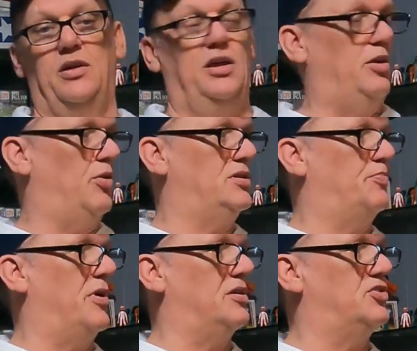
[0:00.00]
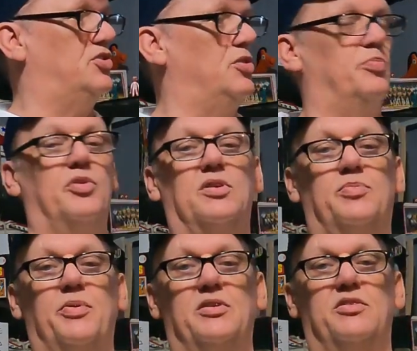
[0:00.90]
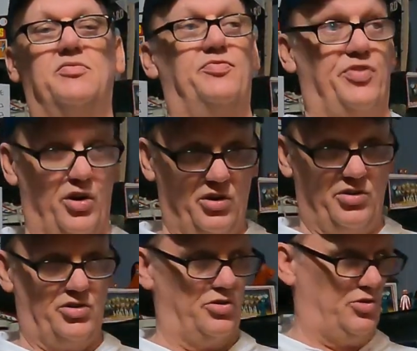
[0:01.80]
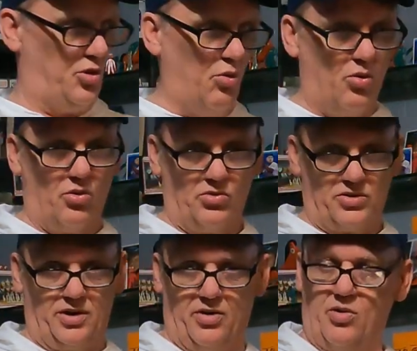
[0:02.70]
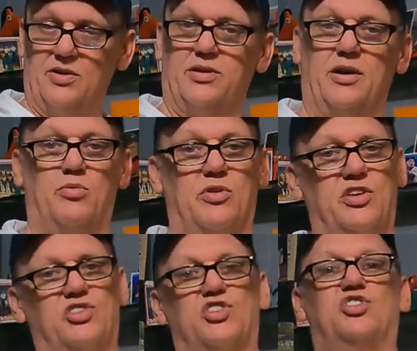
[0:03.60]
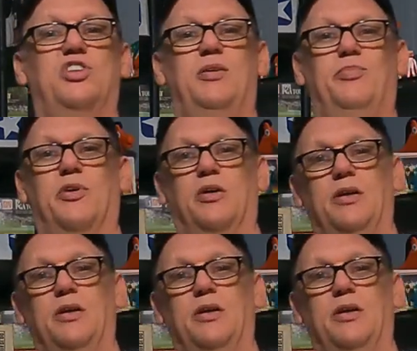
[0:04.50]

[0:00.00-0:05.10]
He always bought super expensive furniture, tools, and I always like, well, this is cheaper.